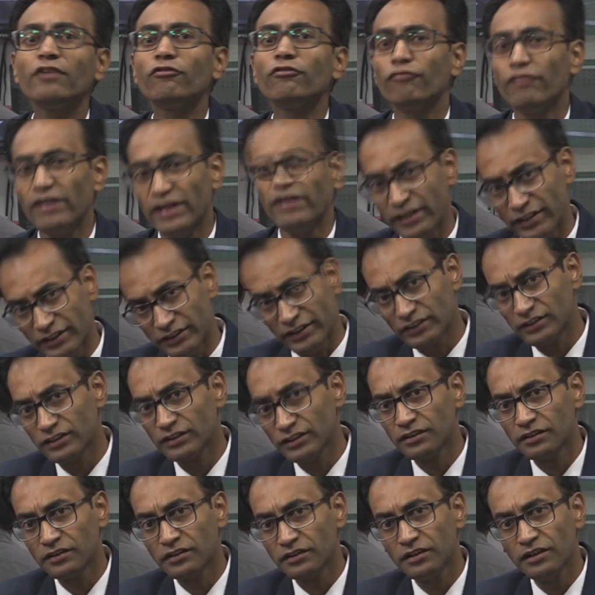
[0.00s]
varies.
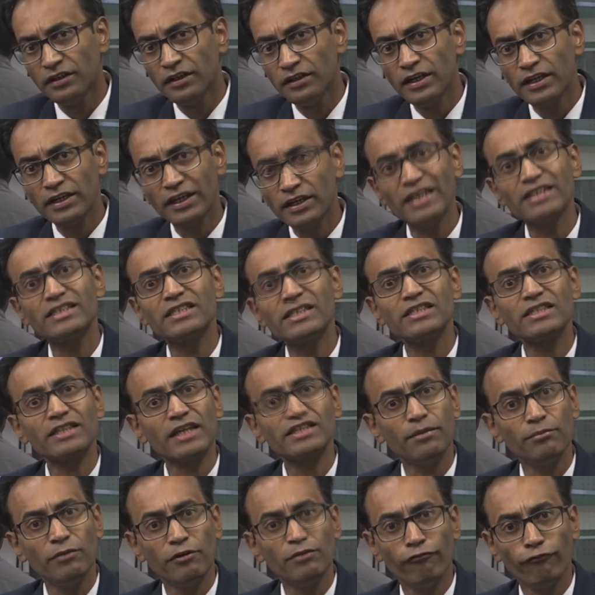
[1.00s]
Cases can
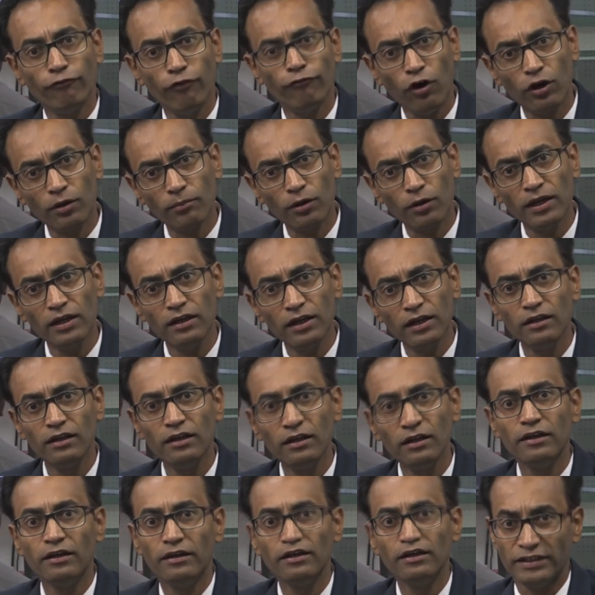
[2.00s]
be formal,
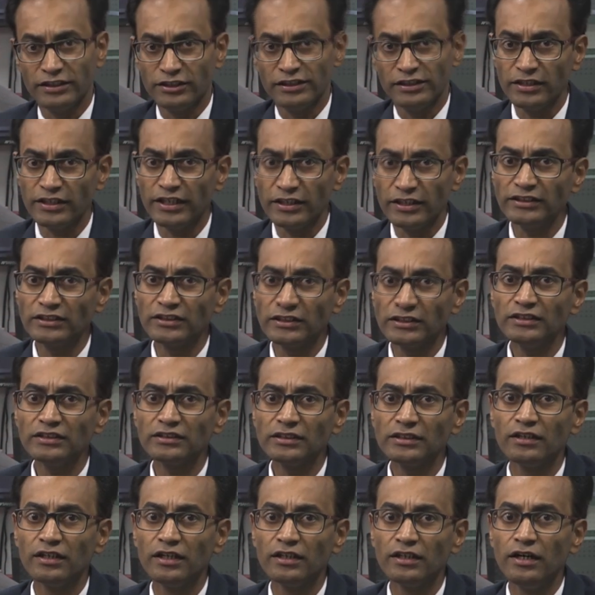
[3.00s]
written cases,
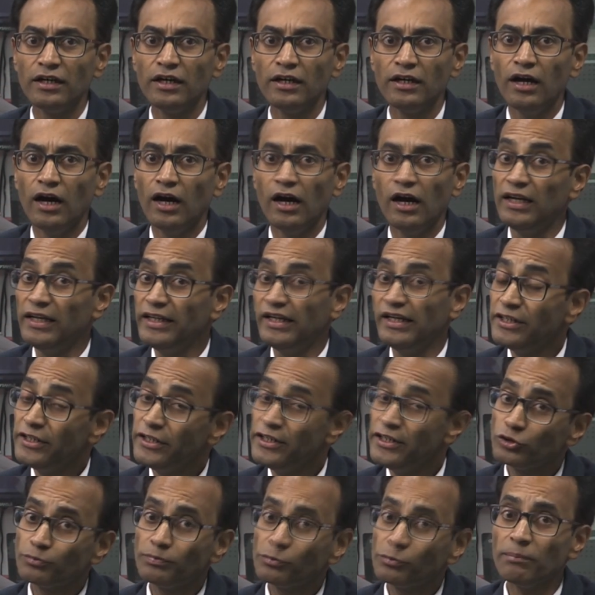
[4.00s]
a lead
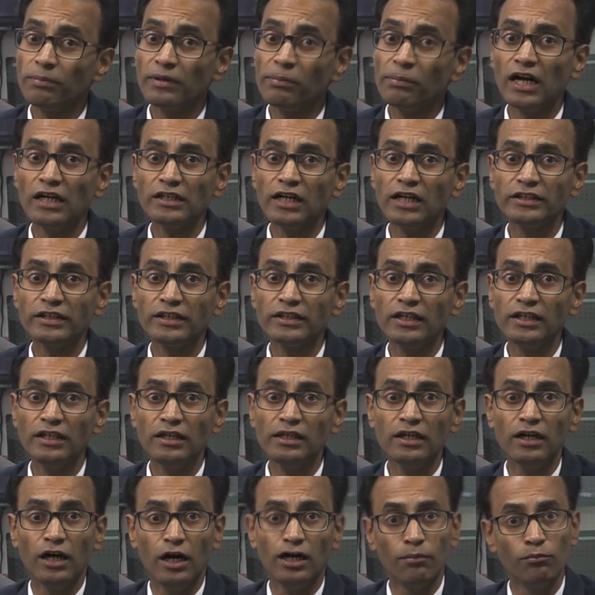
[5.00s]
newspaper article,
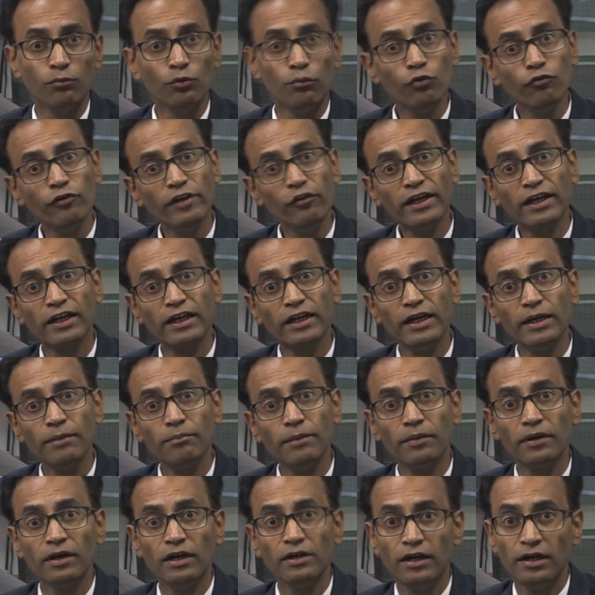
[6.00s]
a movie clip,
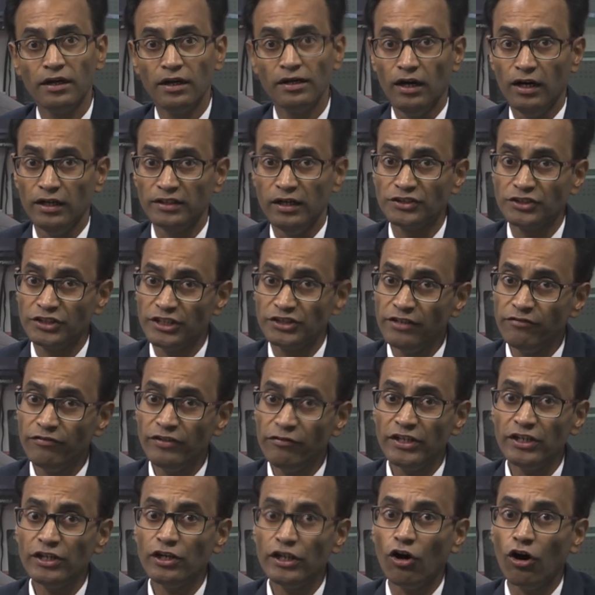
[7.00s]
a
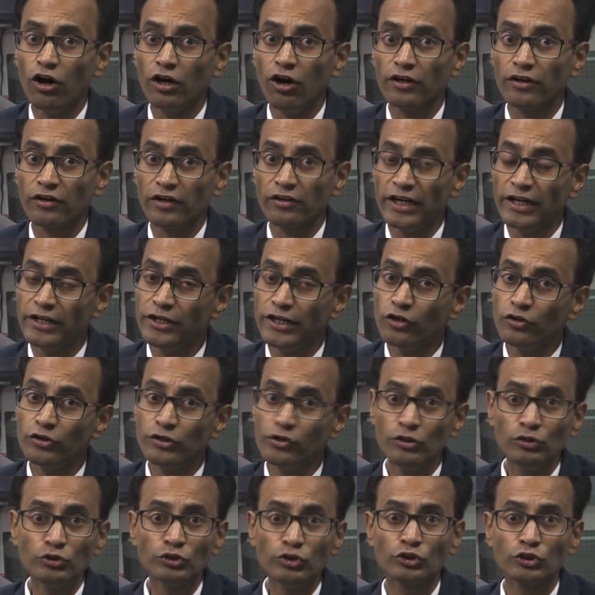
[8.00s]
TV or a radio
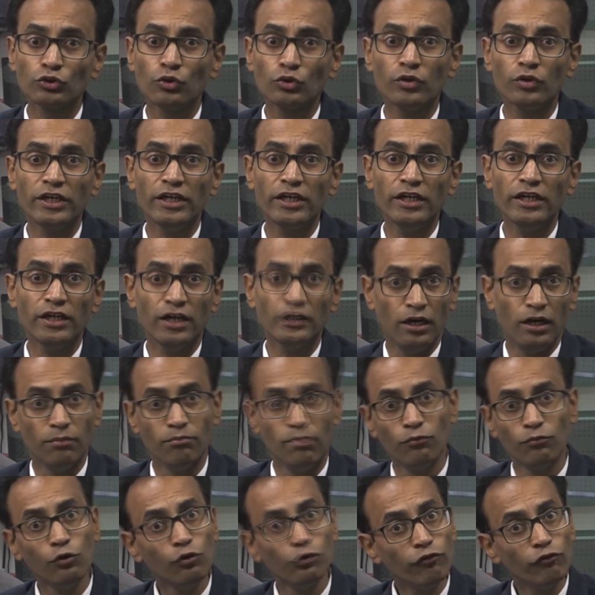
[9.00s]
news story, a
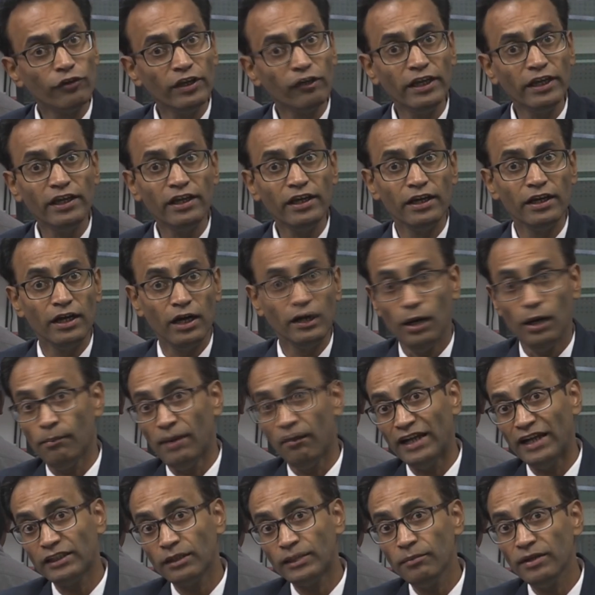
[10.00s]
movie, a
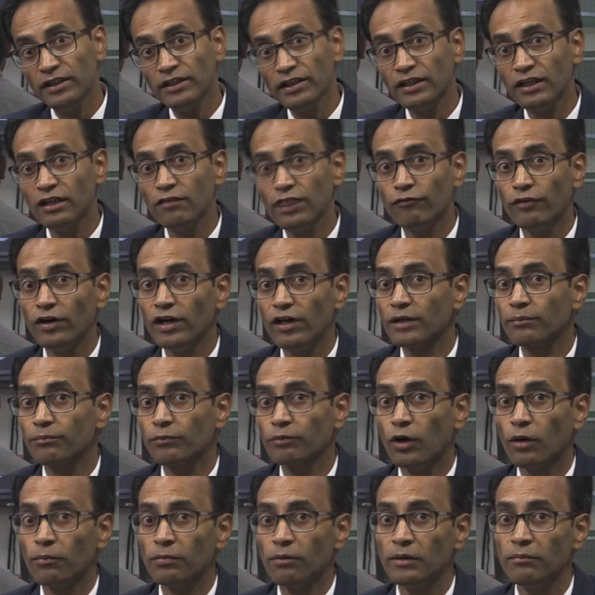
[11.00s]
mathematical work
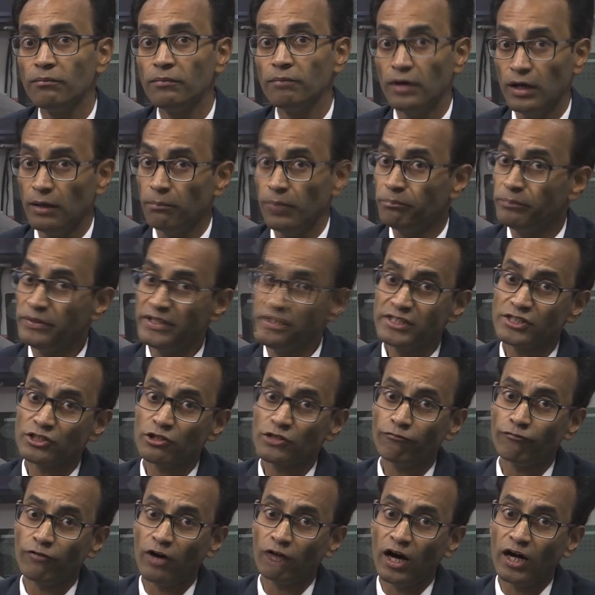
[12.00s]
problem, a piece
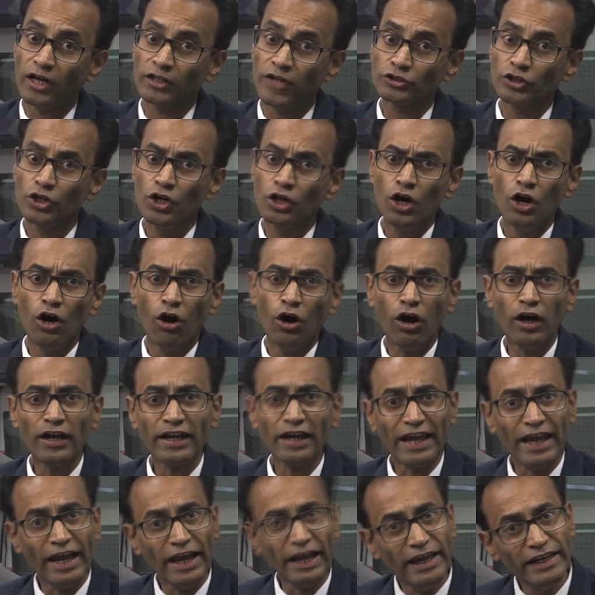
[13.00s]
of art, or
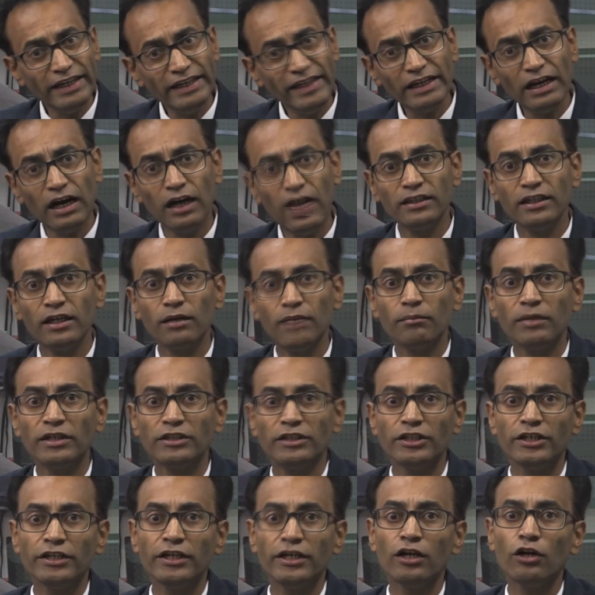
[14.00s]
any other
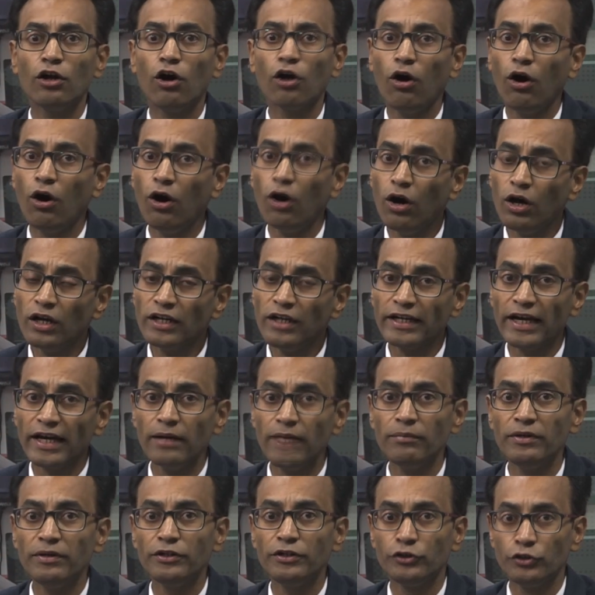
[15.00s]
material, all can
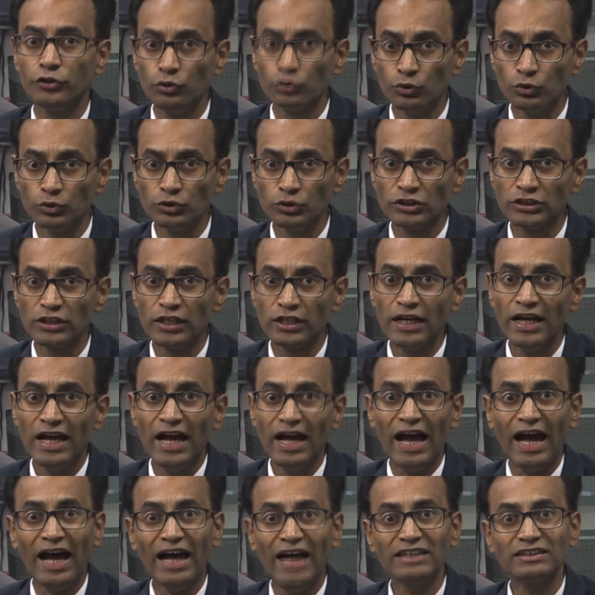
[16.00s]
be used
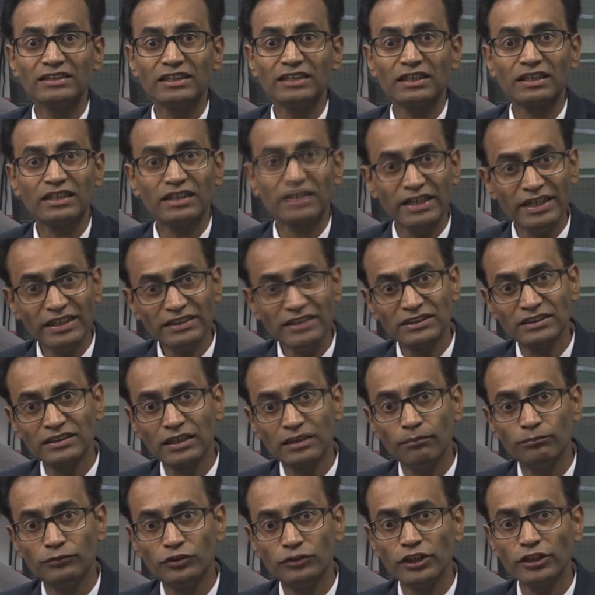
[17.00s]
as a case
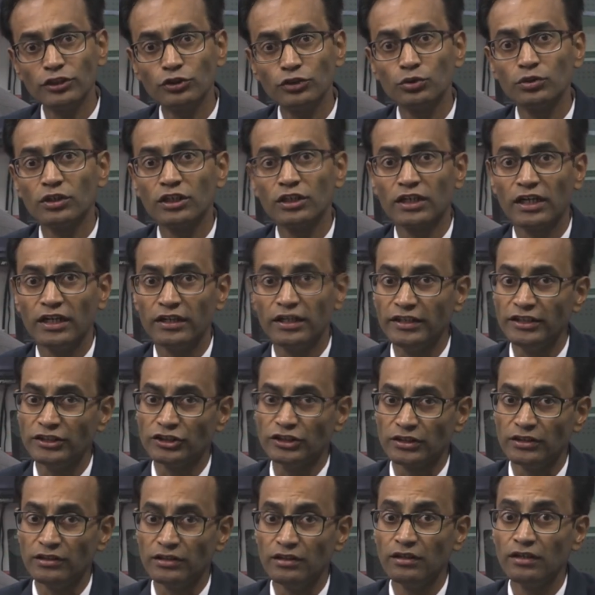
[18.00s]
subject to the
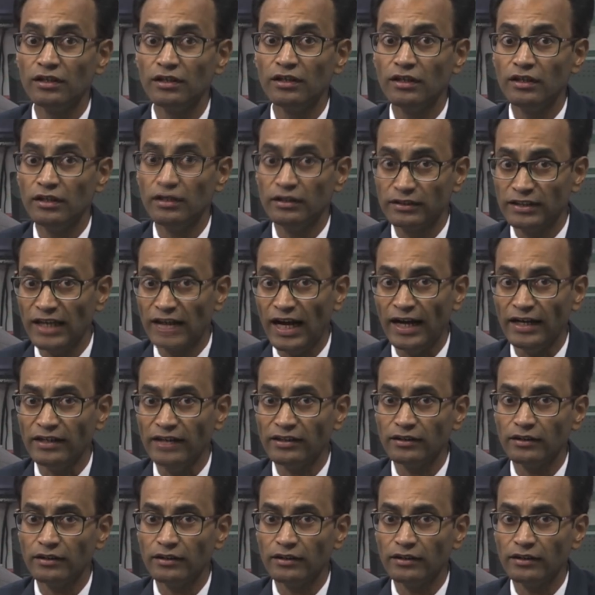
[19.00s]
condition that